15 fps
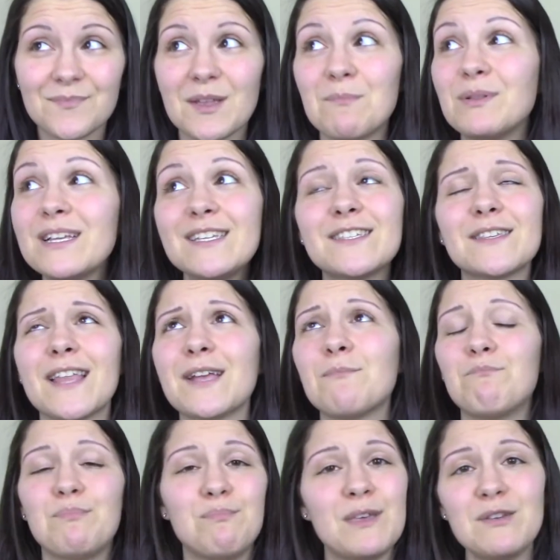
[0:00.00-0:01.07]
And please,
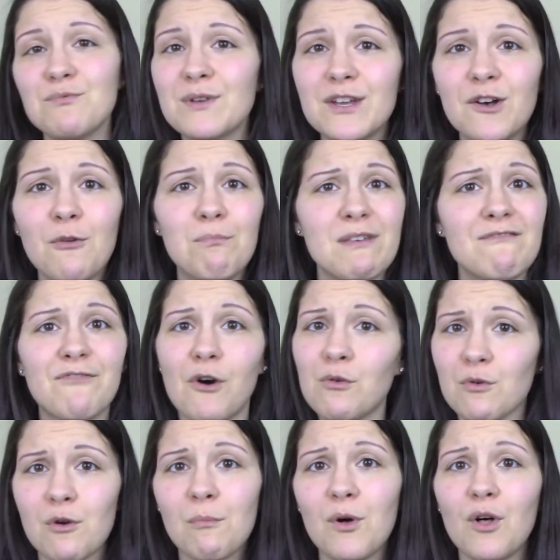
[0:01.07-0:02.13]
like, be real, be
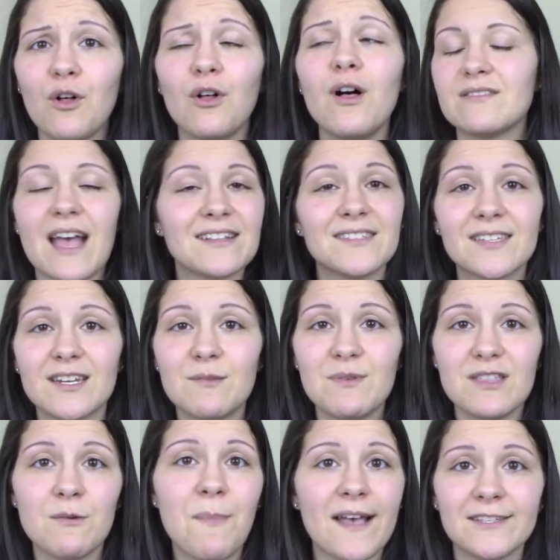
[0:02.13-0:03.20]
vulnerable. That's gonna
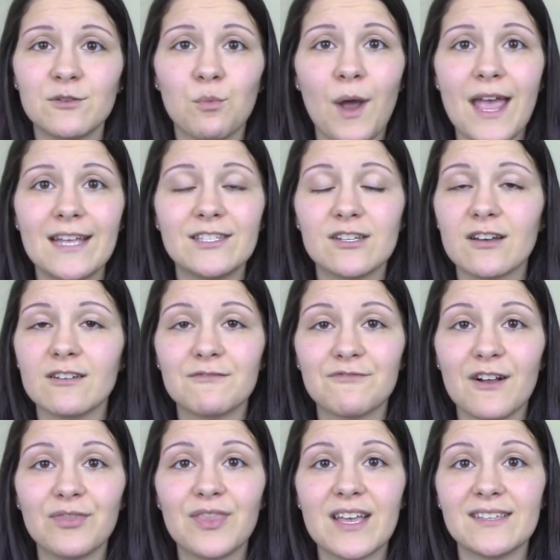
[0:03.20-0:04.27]
be the best way to
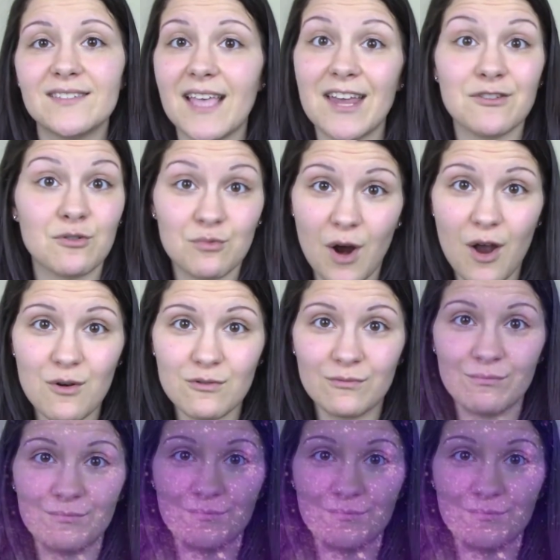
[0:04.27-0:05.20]
confront this and grow.